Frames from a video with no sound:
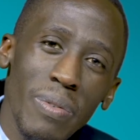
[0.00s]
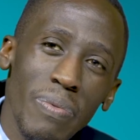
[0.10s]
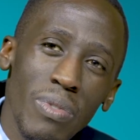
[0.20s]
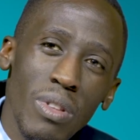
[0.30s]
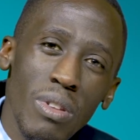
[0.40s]

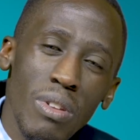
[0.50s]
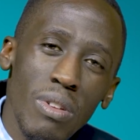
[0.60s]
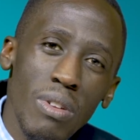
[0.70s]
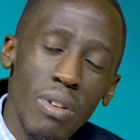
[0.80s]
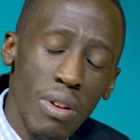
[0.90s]
Mm.
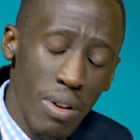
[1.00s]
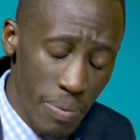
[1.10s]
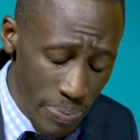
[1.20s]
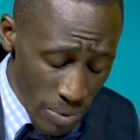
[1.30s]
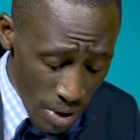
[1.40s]

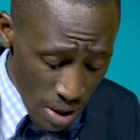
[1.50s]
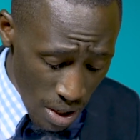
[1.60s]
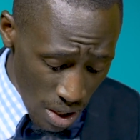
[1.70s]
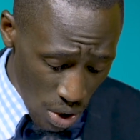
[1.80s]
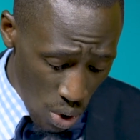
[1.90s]

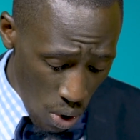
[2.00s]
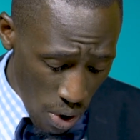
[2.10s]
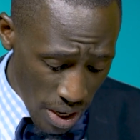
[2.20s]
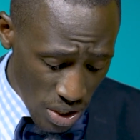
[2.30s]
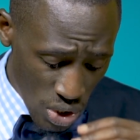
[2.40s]

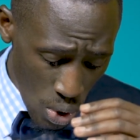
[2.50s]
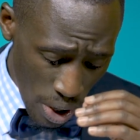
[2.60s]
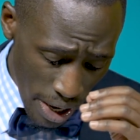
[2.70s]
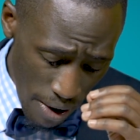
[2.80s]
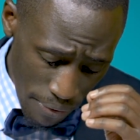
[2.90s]
God is so
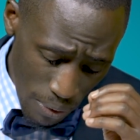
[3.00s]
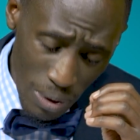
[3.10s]
careful